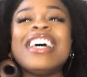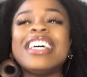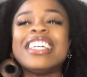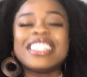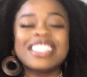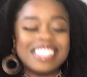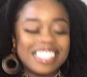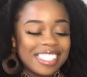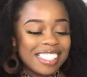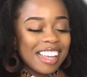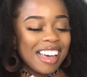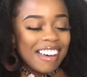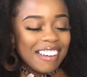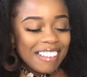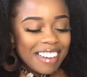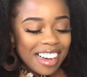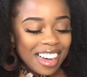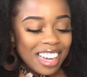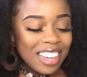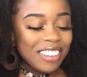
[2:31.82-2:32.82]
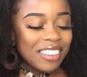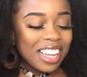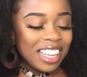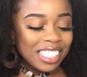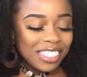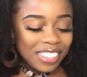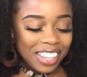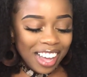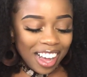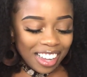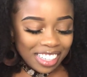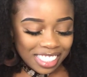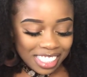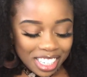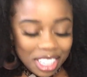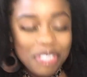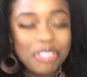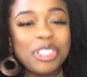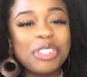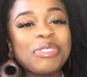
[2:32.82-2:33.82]
So as we got
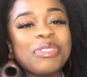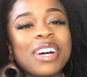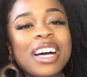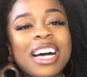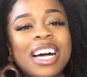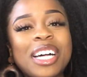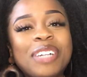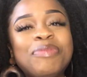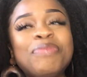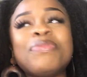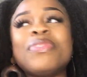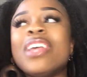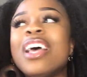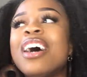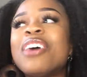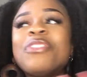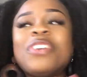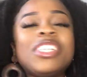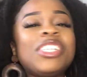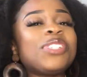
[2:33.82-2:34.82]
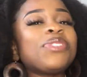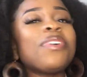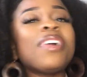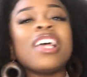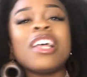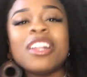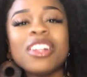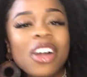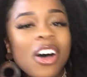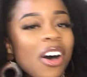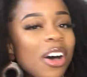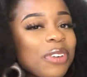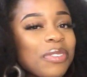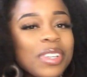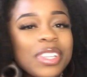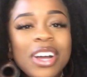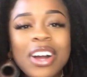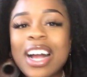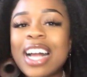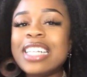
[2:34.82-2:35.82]
to Aruba, we just went along
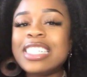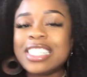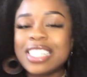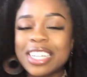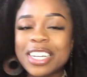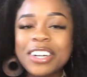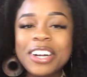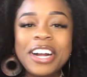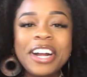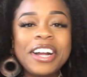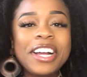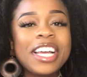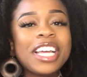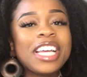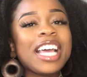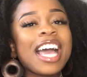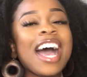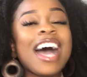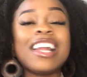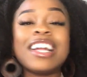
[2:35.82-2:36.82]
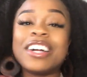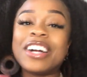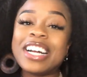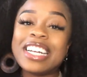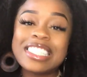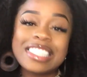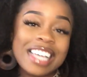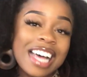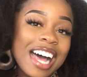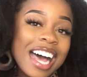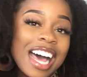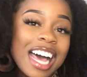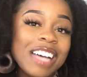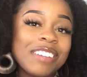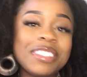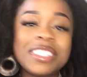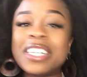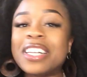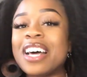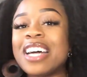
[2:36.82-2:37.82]
with our itinerary, had a great
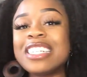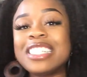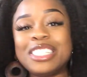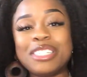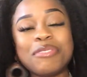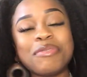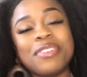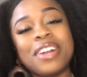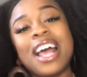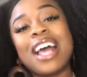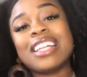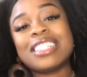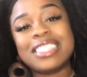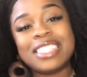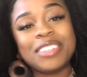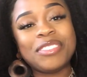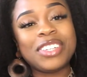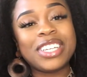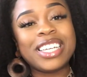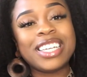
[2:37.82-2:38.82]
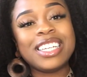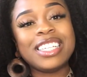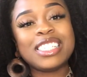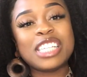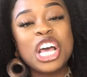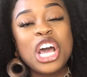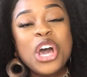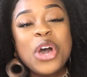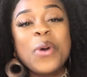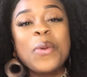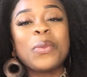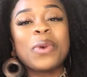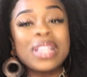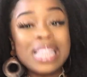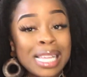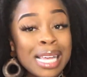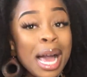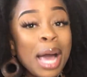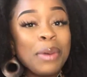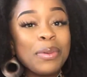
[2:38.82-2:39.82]
time, did a lot of different activities. One
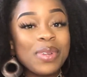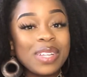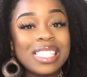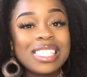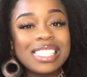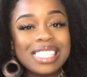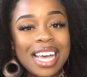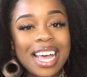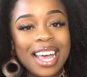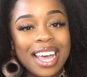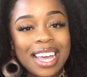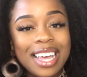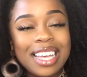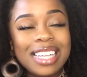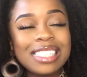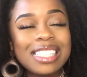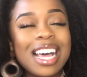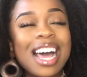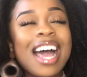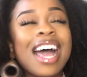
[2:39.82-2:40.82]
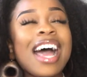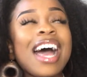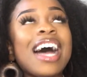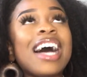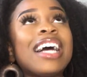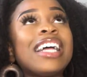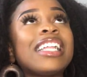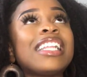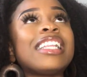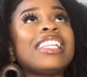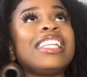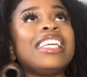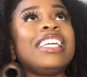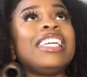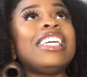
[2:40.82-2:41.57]
thing I will say is that I had